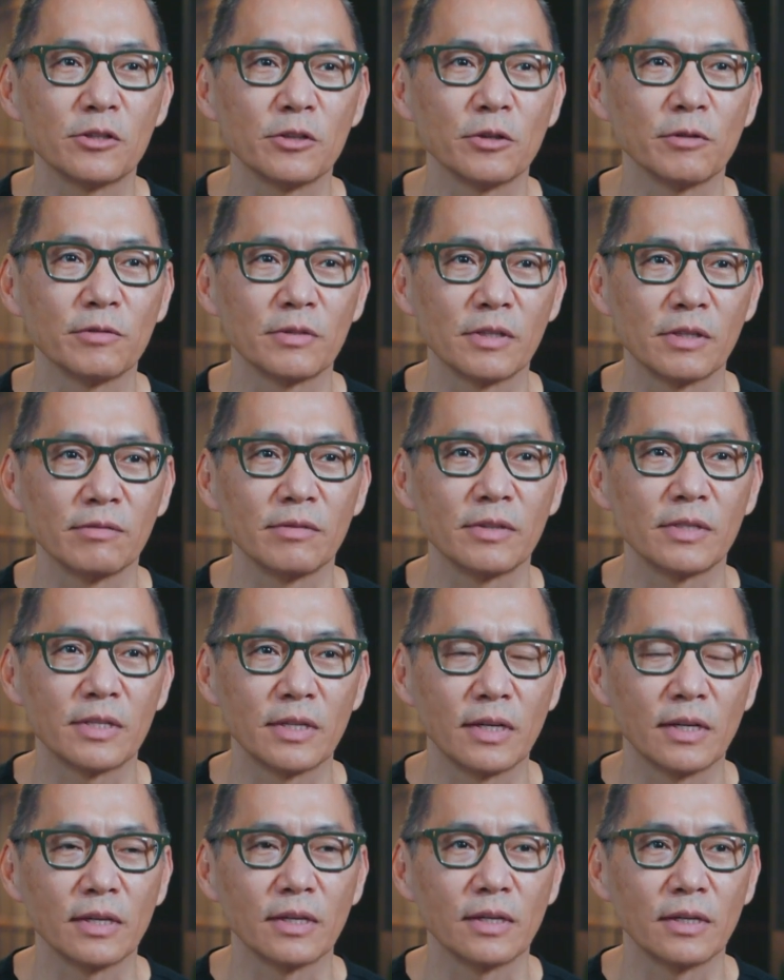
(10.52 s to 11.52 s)
the surface of the
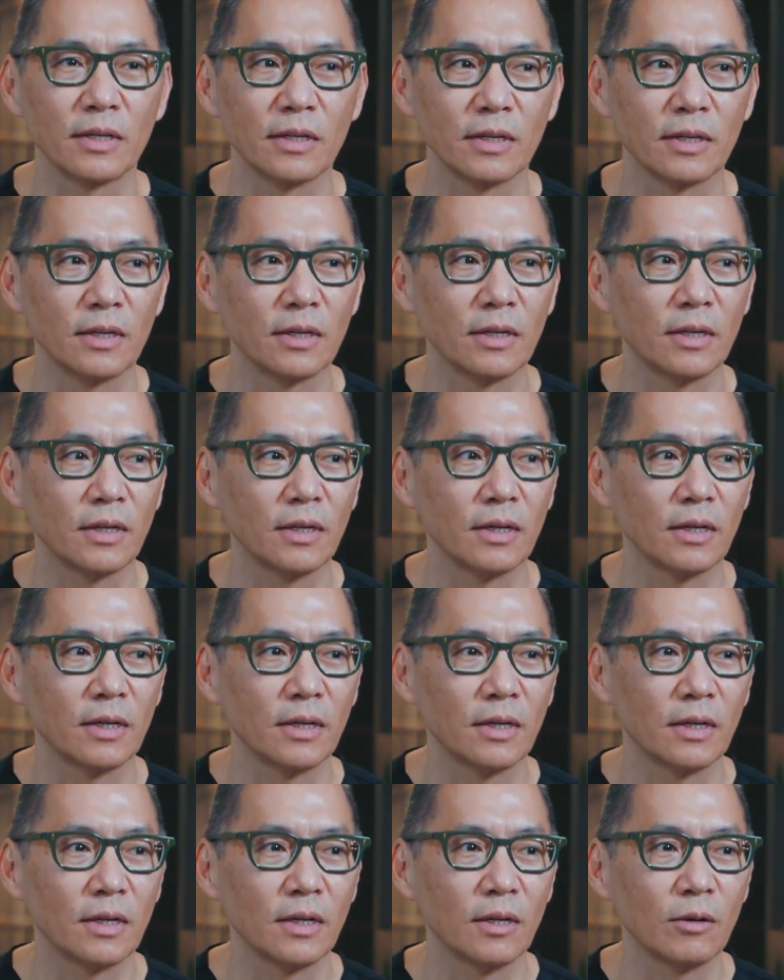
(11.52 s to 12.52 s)
skin?
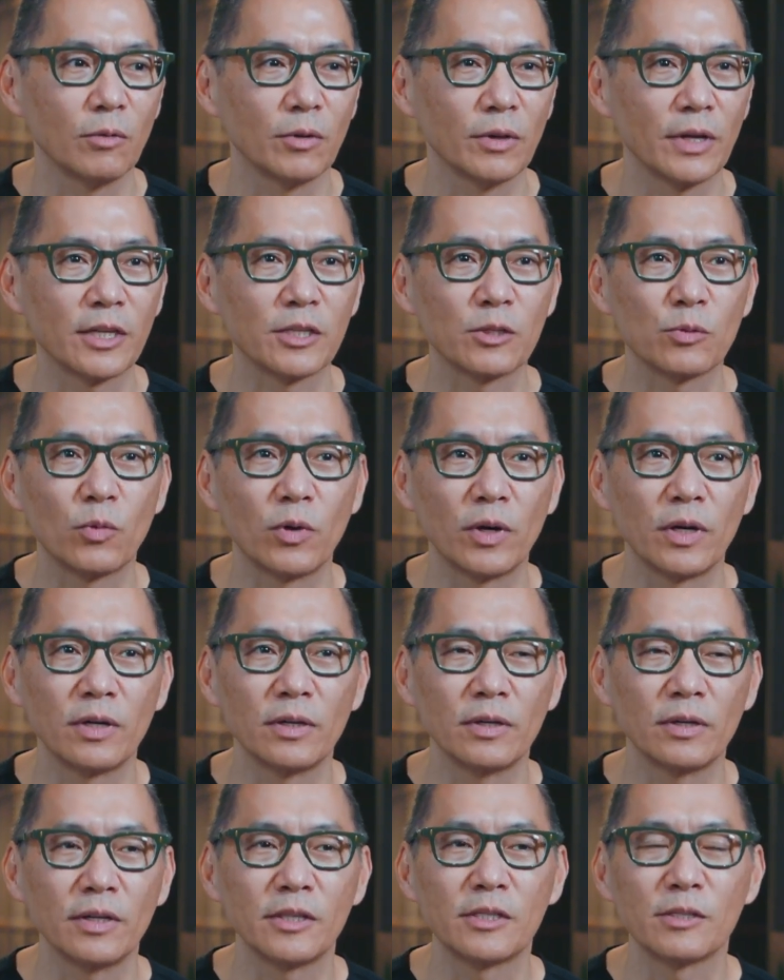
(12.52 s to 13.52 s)
Well, that's
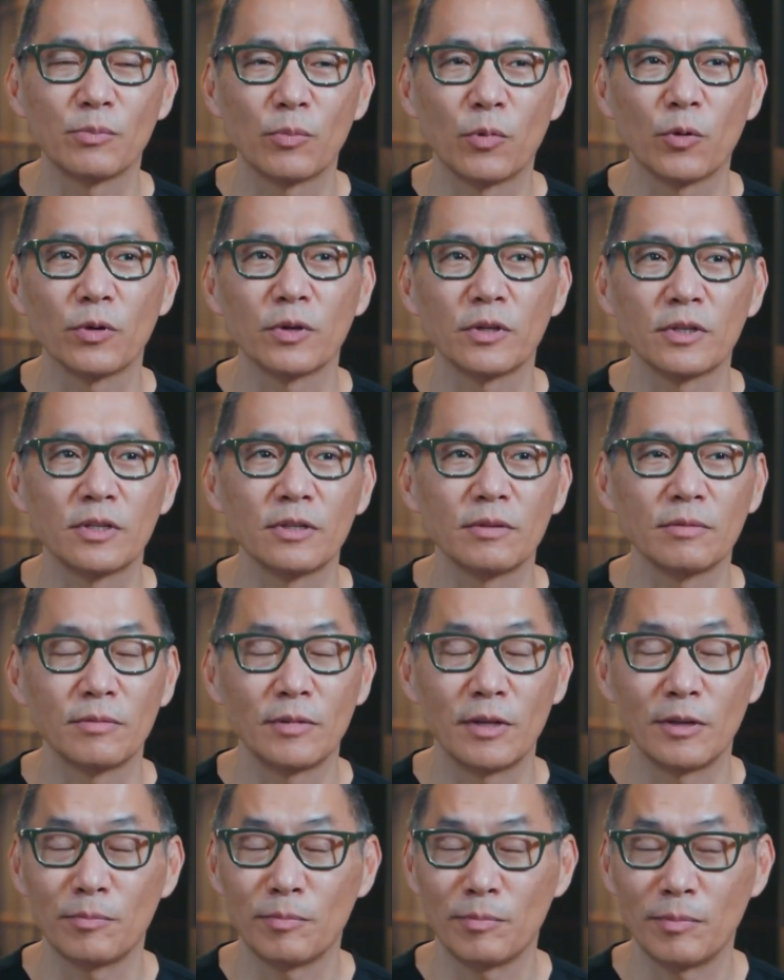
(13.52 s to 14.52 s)
when it's important
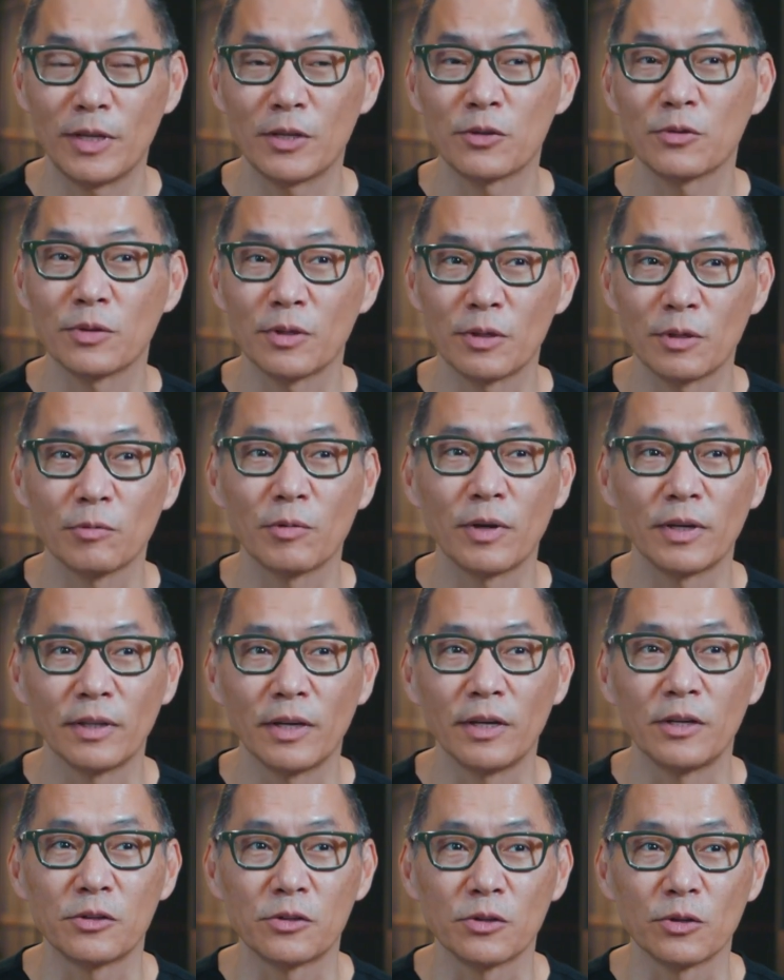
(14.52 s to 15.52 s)
to make sure that the right
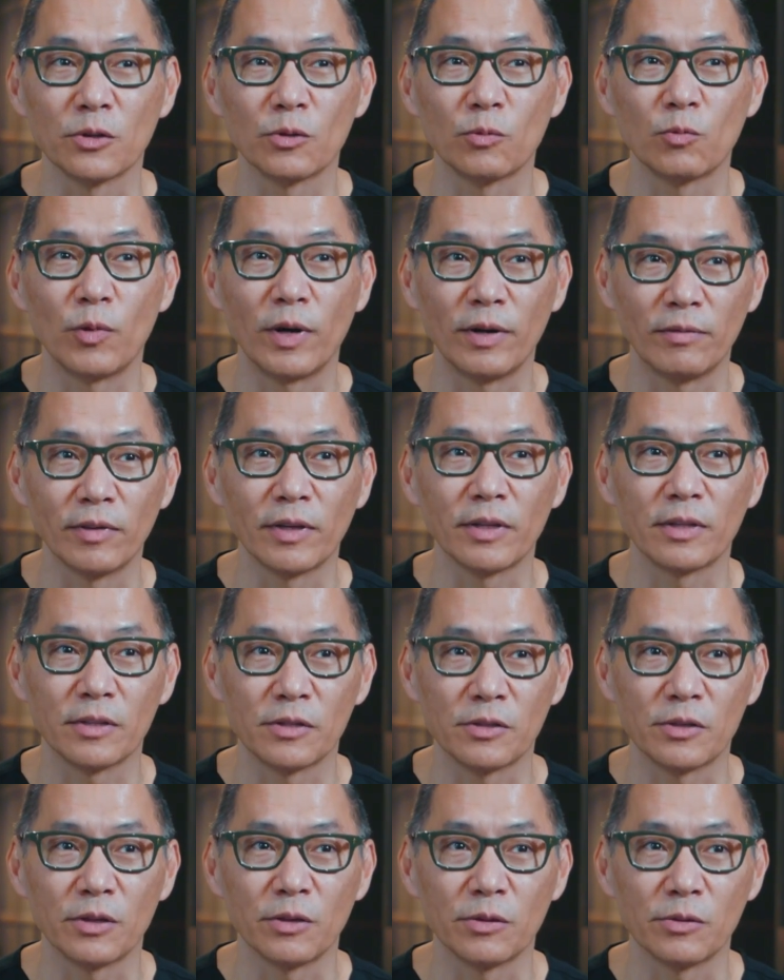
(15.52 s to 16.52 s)
laser
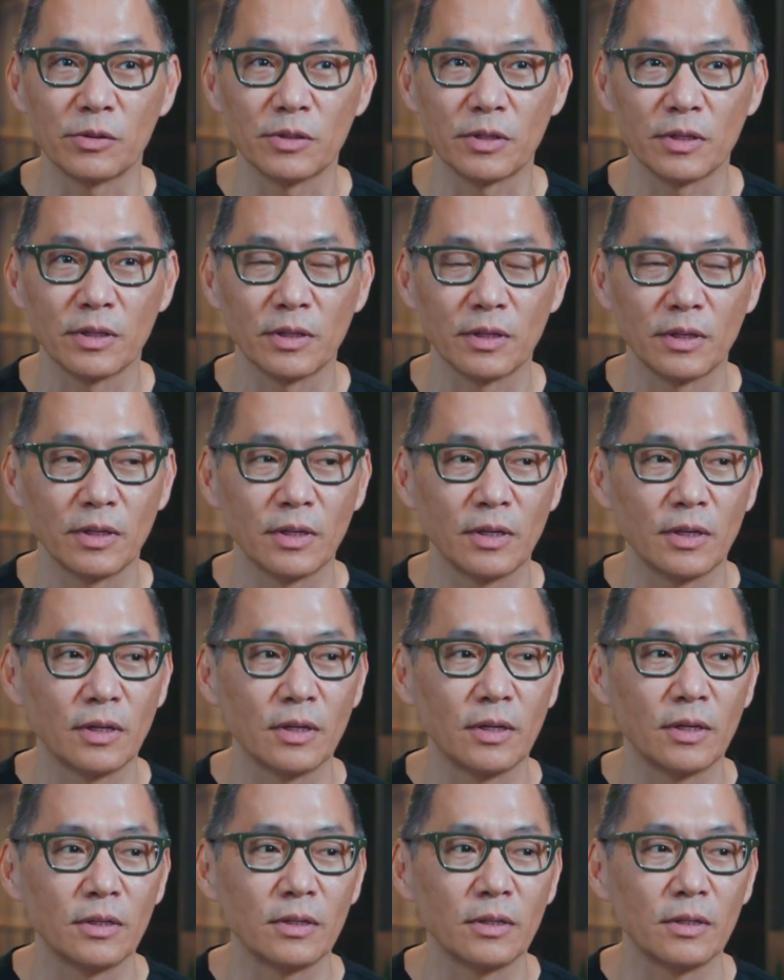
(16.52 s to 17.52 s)
wavelength is used.
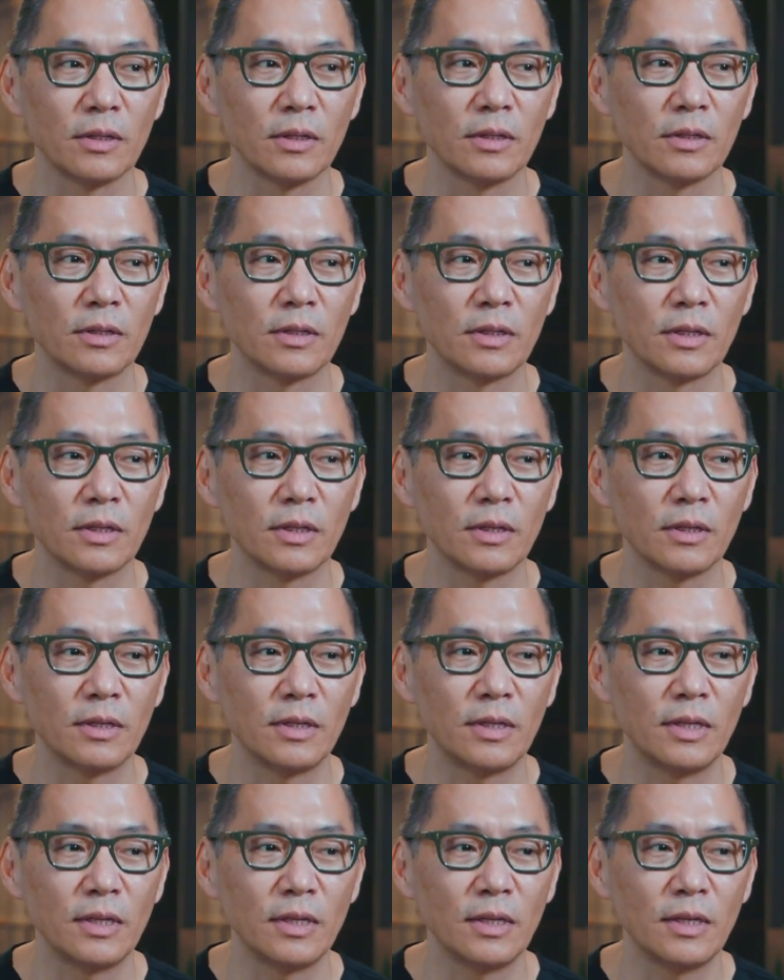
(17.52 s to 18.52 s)

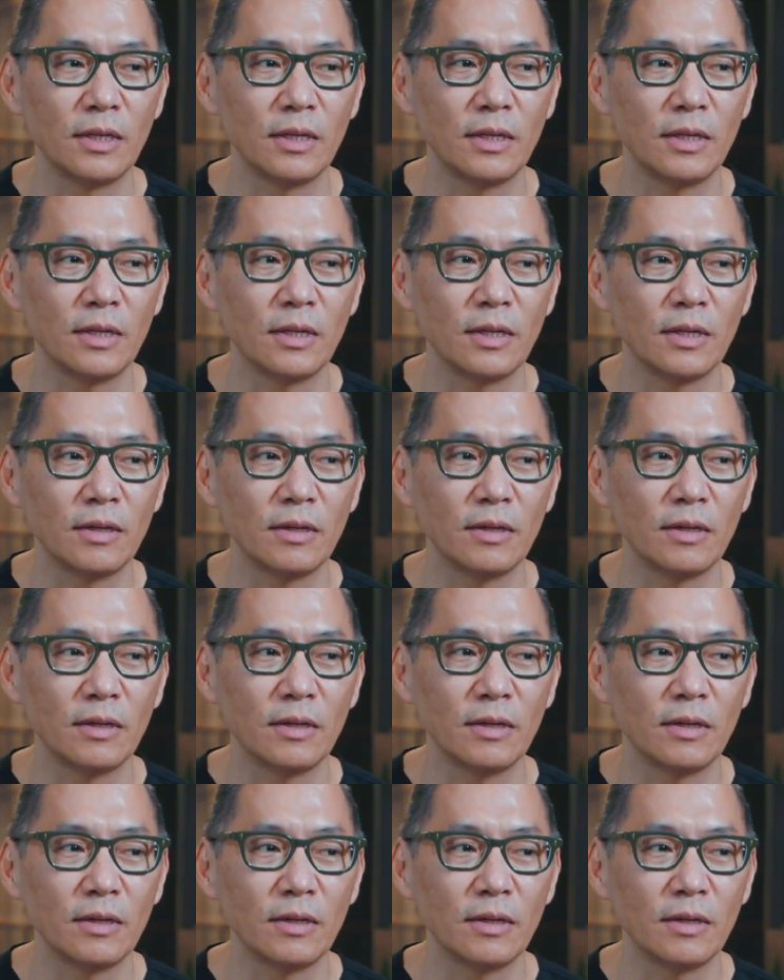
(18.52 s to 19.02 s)
The